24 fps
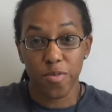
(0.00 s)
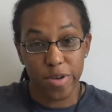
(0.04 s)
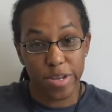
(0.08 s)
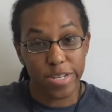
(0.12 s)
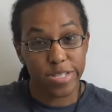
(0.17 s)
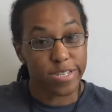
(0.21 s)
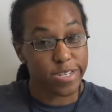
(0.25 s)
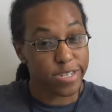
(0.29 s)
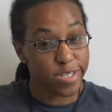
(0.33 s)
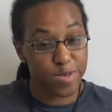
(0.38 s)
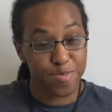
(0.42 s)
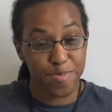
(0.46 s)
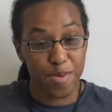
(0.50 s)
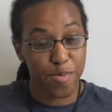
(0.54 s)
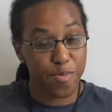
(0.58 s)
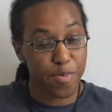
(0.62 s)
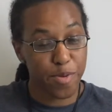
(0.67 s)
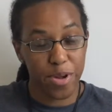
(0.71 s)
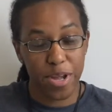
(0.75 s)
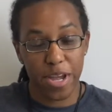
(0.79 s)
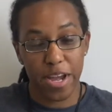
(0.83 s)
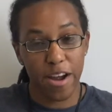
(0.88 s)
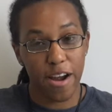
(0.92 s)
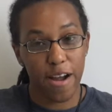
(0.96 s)
We teach
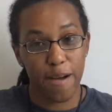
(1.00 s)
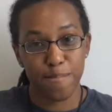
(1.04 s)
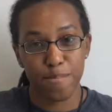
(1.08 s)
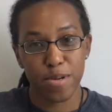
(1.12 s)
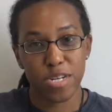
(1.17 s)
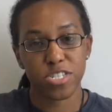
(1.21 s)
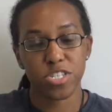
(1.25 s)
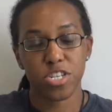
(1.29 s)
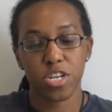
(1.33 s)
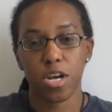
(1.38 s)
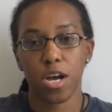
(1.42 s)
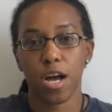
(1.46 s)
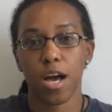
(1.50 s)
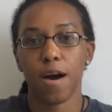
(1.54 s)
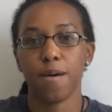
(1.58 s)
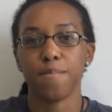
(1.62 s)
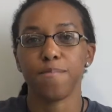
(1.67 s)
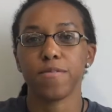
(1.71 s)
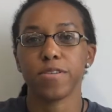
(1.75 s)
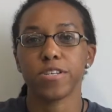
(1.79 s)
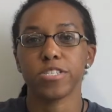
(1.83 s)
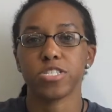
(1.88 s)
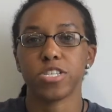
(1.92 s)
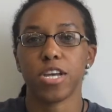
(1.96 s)
people here at Mission
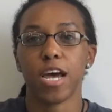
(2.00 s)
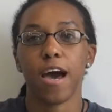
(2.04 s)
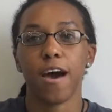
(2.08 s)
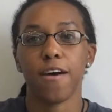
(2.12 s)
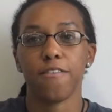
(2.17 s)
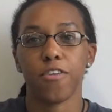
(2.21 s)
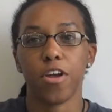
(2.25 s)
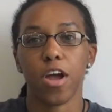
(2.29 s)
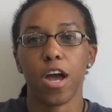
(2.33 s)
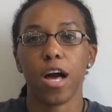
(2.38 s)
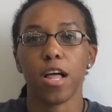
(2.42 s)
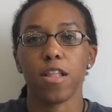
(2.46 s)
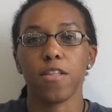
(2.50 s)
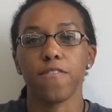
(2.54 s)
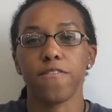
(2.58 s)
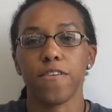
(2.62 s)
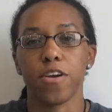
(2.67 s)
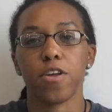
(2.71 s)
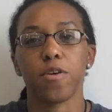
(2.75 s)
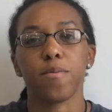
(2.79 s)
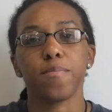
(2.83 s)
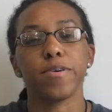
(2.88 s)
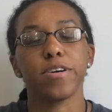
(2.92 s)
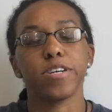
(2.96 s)
Accomplished to have your
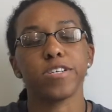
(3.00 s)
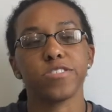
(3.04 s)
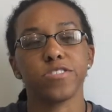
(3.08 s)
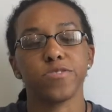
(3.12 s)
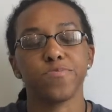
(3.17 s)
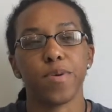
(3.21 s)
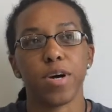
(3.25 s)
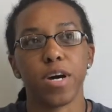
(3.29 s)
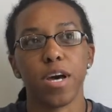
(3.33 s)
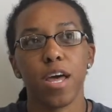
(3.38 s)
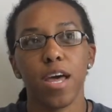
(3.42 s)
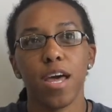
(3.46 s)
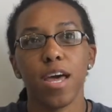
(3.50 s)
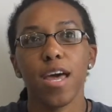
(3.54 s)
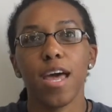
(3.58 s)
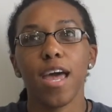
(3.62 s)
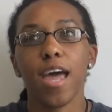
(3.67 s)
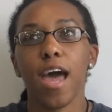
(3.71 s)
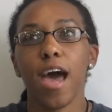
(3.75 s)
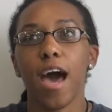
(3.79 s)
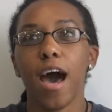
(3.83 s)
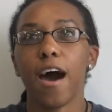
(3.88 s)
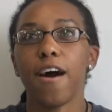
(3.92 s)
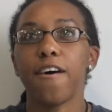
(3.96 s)
elevator pitch, but
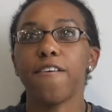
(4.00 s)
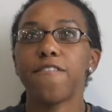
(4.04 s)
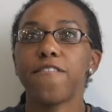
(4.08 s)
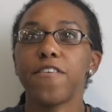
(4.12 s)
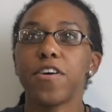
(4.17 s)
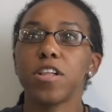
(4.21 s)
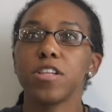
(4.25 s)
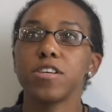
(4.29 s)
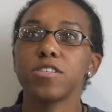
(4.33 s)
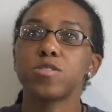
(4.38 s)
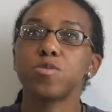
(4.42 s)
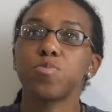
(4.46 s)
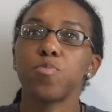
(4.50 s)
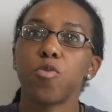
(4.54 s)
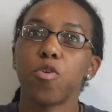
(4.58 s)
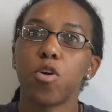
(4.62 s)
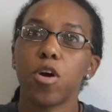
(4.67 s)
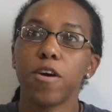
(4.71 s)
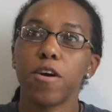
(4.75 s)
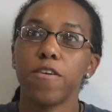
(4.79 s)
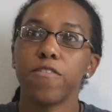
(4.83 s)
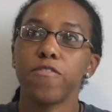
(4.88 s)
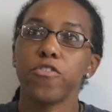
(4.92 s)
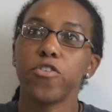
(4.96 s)
I feel it's
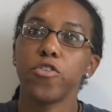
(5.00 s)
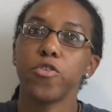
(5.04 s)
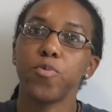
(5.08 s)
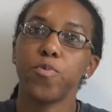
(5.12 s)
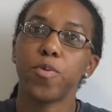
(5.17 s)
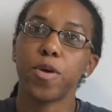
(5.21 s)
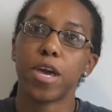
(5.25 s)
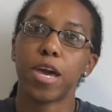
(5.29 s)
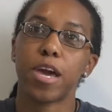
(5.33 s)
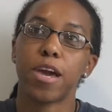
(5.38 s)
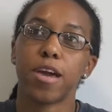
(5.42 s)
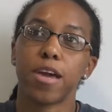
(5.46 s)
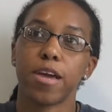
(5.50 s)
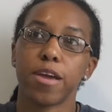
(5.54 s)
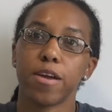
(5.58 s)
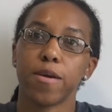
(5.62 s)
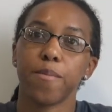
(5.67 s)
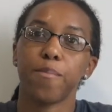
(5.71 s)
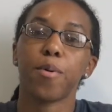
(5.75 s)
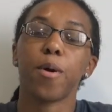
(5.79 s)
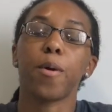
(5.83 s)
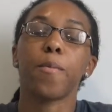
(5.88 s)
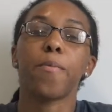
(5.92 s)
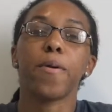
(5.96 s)
more of you being
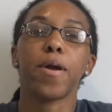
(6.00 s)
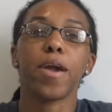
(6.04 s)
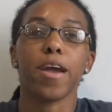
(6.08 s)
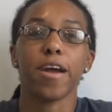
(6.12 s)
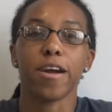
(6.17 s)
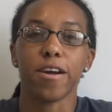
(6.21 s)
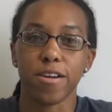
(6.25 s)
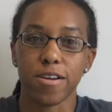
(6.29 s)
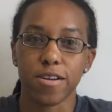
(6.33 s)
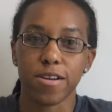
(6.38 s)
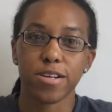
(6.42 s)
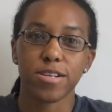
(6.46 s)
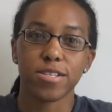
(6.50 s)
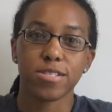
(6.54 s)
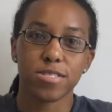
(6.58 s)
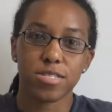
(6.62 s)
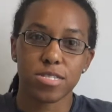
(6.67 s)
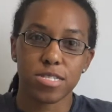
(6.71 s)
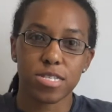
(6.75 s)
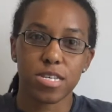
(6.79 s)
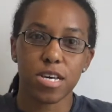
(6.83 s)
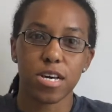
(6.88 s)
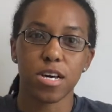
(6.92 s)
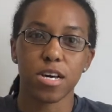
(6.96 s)
prepared
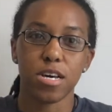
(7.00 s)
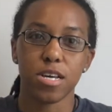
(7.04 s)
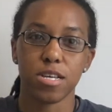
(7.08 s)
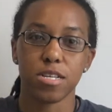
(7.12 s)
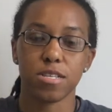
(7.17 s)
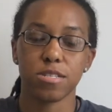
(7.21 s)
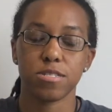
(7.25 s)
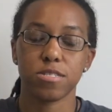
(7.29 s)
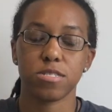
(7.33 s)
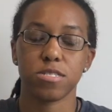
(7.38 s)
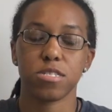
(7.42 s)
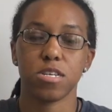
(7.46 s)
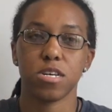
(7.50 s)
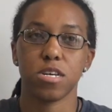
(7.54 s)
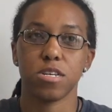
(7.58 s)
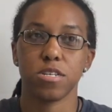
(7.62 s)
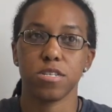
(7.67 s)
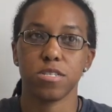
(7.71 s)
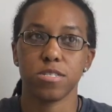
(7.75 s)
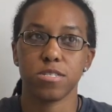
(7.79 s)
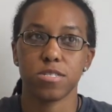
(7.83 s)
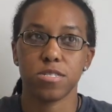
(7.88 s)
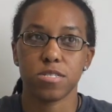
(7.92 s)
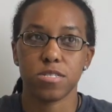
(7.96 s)

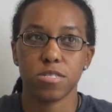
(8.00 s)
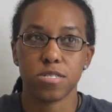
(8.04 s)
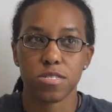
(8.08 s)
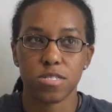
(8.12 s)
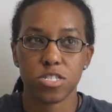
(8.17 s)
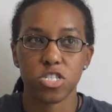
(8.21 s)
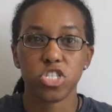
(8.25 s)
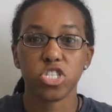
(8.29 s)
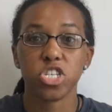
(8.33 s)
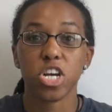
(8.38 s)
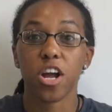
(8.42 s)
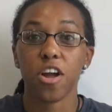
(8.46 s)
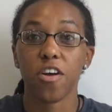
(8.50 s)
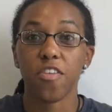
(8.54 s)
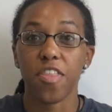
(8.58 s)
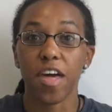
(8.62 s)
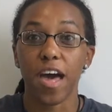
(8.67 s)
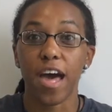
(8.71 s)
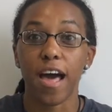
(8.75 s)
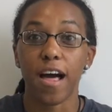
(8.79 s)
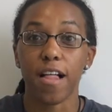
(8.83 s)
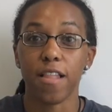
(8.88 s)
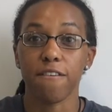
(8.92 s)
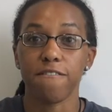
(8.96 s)
to share
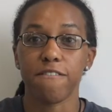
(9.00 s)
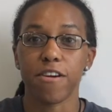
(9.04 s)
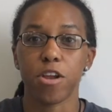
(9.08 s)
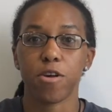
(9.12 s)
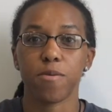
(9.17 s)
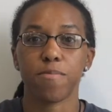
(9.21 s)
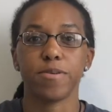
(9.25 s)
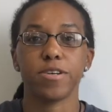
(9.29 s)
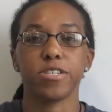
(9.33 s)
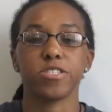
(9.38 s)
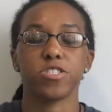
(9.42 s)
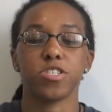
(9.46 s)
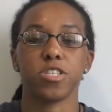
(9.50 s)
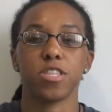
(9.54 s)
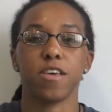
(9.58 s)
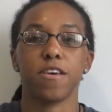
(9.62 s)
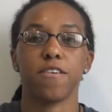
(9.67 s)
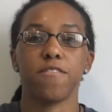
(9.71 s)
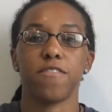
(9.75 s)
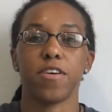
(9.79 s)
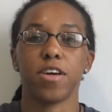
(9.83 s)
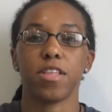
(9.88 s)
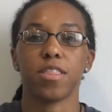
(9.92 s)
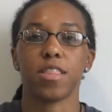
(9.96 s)
that elevator pitch in the
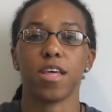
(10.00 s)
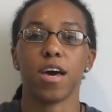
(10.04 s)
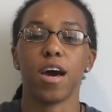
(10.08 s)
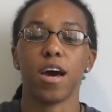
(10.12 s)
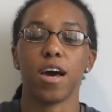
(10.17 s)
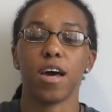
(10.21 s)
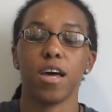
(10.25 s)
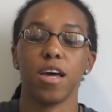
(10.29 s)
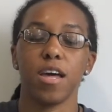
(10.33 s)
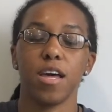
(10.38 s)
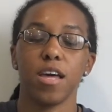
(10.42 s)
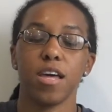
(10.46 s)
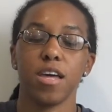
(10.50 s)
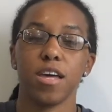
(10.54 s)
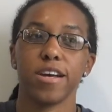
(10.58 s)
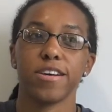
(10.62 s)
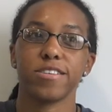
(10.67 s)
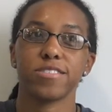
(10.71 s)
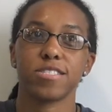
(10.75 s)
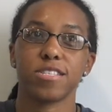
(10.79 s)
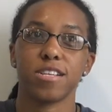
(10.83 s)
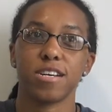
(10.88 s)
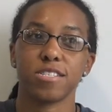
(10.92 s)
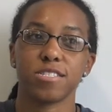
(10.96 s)
event that
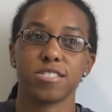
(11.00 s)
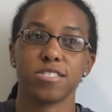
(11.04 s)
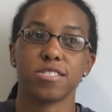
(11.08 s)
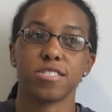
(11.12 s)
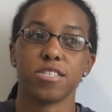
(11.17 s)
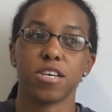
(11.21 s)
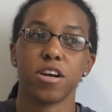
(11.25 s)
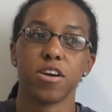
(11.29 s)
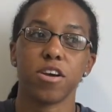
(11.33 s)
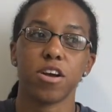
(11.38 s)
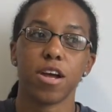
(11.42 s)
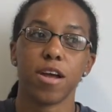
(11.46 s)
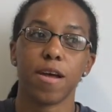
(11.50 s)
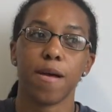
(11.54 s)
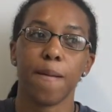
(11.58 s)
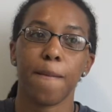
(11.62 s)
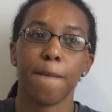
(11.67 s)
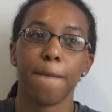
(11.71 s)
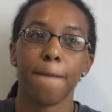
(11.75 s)
is necessary.